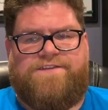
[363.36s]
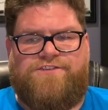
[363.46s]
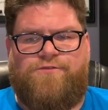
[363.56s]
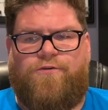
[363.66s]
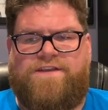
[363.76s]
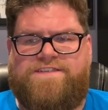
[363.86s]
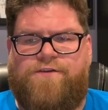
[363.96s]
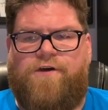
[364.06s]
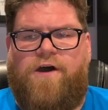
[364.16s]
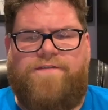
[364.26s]
story. And so
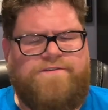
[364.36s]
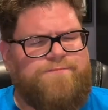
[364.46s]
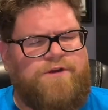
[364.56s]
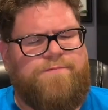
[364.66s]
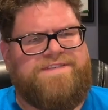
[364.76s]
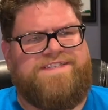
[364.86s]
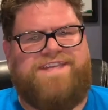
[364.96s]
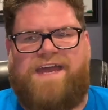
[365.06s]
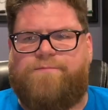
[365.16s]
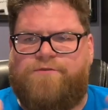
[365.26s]
the author's purpose is
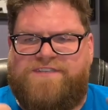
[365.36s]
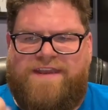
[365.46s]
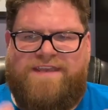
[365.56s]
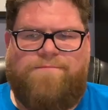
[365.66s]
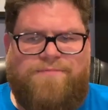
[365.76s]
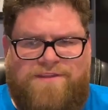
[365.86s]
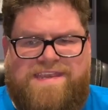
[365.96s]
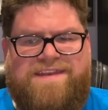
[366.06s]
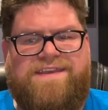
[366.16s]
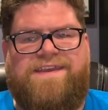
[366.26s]
not to present a
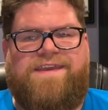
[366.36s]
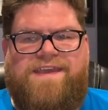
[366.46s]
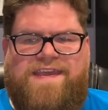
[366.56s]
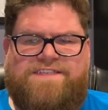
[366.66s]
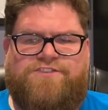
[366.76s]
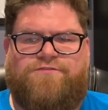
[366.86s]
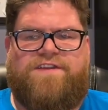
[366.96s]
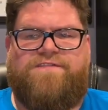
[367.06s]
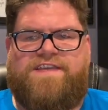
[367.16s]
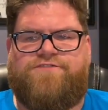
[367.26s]
complete history
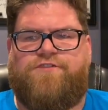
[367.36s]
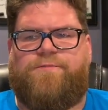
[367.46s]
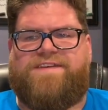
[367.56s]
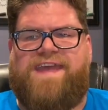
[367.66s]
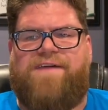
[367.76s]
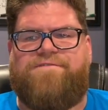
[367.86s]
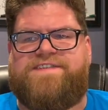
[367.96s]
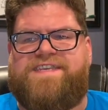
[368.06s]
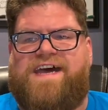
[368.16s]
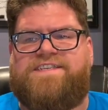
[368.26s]
of Israel, but to
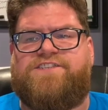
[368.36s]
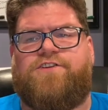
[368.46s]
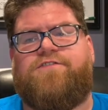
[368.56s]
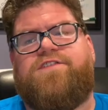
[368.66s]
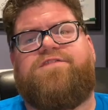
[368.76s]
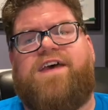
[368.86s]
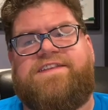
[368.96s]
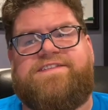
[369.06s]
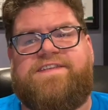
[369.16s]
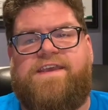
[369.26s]
emphasize certain
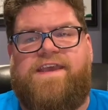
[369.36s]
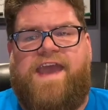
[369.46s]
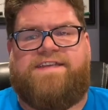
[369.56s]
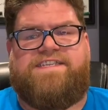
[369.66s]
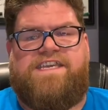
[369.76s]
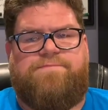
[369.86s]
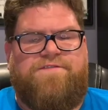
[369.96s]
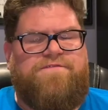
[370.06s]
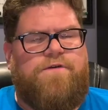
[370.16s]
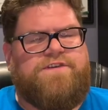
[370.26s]
events and to keep the
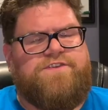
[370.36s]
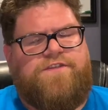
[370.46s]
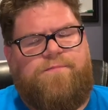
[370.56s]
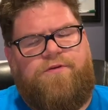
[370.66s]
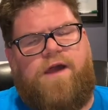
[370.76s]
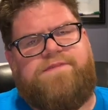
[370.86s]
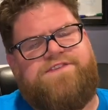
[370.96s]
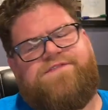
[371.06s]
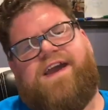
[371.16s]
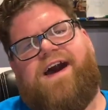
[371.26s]
focus on the promise
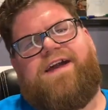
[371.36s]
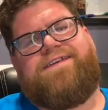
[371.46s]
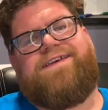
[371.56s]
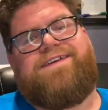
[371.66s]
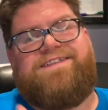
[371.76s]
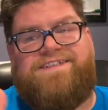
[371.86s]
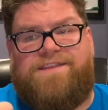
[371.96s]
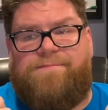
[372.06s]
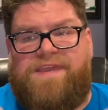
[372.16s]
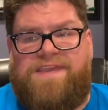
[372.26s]
of God to the
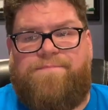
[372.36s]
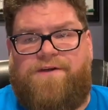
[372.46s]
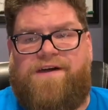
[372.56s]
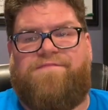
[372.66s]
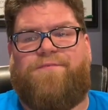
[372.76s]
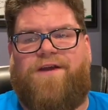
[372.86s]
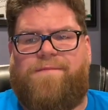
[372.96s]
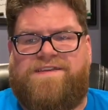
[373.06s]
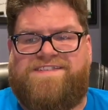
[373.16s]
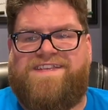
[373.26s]
people of
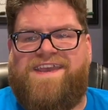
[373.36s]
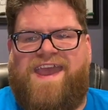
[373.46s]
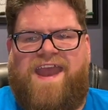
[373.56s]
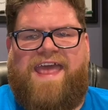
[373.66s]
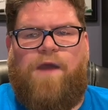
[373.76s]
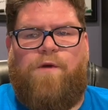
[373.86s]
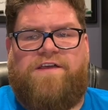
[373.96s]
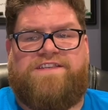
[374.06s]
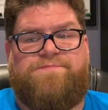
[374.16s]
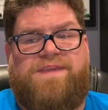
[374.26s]
promise and how well
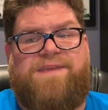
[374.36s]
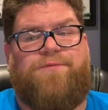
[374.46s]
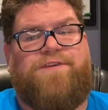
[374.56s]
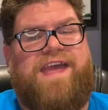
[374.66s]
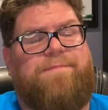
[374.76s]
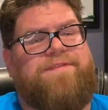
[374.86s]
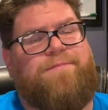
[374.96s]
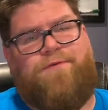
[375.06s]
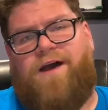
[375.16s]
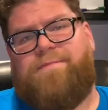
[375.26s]
his people kept their
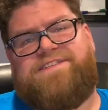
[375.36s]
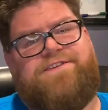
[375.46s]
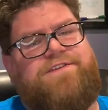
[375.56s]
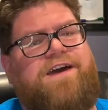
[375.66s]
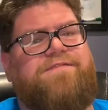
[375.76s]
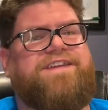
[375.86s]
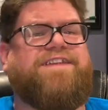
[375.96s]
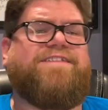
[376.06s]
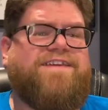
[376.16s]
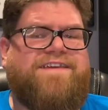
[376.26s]
promise, their covenant
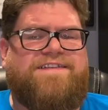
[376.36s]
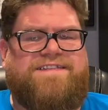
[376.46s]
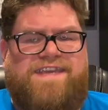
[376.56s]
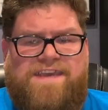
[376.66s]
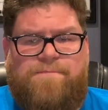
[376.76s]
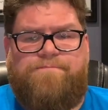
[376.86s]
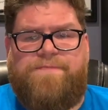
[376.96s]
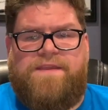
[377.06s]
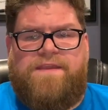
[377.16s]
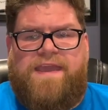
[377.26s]
to him.
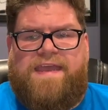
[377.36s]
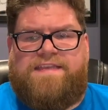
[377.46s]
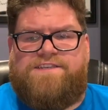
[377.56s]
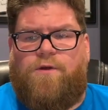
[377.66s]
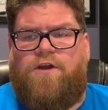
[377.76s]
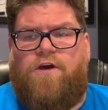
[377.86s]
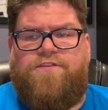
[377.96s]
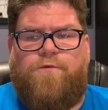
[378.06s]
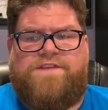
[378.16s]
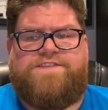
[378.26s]
And so our
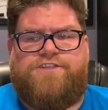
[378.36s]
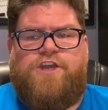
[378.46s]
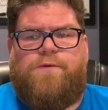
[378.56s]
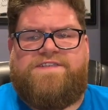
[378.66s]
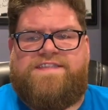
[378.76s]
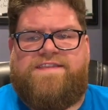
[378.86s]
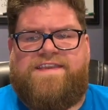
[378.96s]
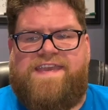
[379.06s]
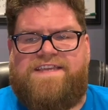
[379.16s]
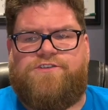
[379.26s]
author wants to show us that the
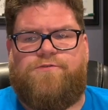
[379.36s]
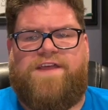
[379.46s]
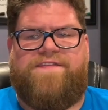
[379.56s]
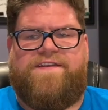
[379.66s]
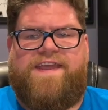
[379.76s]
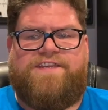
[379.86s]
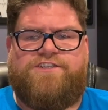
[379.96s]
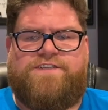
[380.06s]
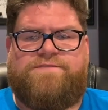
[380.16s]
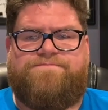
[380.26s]
kings who led the
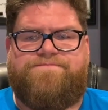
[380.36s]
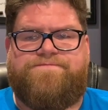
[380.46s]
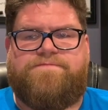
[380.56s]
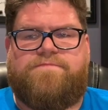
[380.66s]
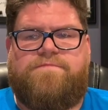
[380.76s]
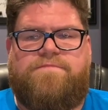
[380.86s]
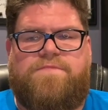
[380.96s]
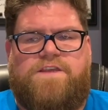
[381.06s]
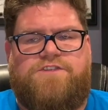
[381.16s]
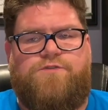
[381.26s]
nation
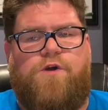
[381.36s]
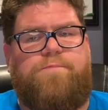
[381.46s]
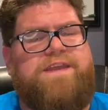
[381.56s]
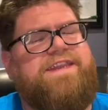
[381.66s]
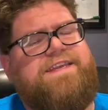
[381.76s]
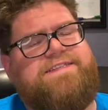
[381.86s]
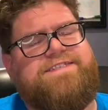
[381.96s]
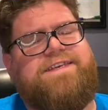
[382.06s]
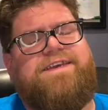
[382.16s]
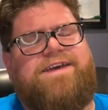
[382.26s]
to
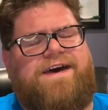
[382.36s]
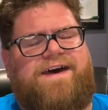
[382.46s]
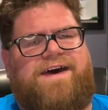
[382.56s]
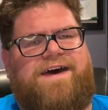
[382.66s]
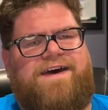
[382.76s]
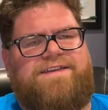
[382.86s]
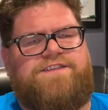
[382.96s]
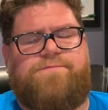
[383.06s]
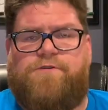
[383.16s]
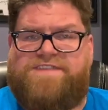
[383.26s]
obedience to
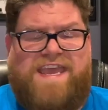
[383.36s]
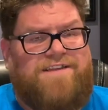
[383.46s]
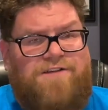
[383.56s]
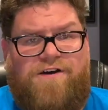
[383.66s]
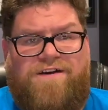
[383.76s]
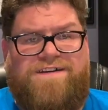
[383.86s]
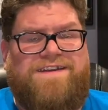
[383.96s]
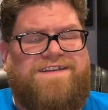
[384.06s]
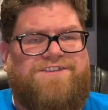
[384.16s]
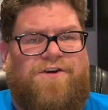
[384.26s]
the Mosaic law,
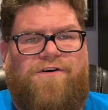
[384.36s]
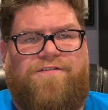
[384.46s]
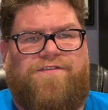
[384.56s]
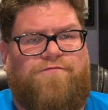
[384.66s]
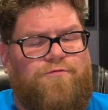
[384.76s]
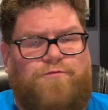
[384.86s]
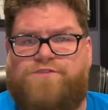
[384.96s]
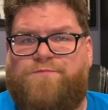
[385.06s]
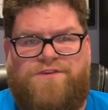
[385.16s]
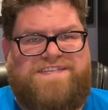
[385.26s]
to all the rules,
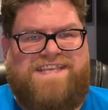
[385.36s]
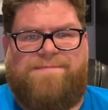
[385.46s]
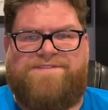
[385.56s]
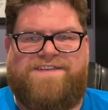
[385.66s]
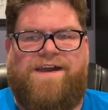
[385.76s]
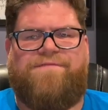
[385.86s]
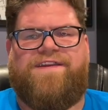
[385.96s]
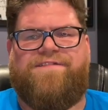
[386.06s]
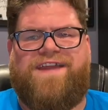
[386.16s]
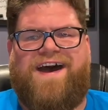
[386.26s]
precepts, the
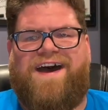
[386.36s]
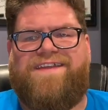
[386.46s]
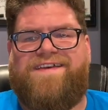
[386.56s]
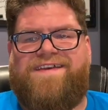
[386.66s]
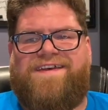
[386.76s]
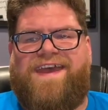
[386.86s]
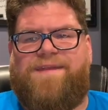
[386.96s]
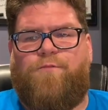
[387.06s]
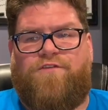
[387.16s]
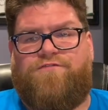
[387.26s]
covenant of God,
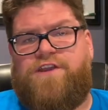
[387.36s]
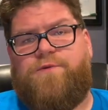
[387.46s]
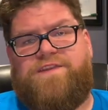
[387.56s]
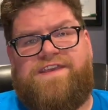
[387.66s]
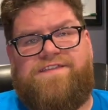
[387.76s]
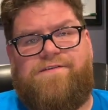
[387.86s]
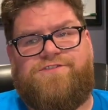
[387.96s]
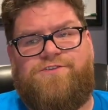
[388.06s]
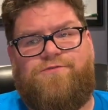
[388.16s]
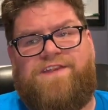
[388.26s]
and more frequently
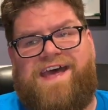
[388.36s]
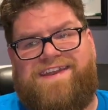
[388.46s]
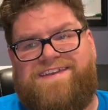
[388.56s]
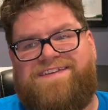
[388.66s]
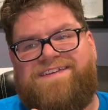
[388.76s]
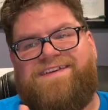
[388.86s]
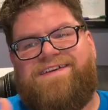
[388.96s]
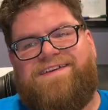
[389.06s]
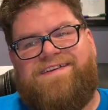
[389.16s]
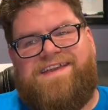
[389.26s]
those who led
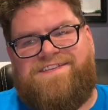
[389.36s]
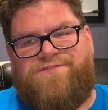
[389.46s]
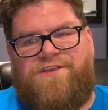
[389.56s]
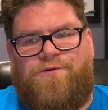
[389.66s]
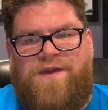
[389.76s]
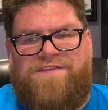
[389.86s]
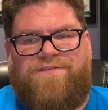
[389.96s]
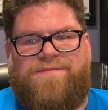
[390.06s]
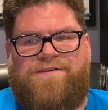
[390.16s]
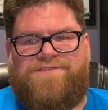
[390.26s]
Israel away
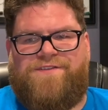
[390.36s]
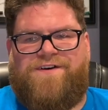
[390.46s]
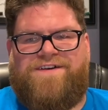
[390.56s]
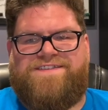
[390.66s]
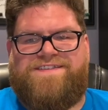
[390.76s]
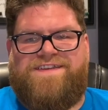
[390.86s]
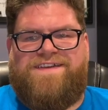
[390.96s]
from those laws,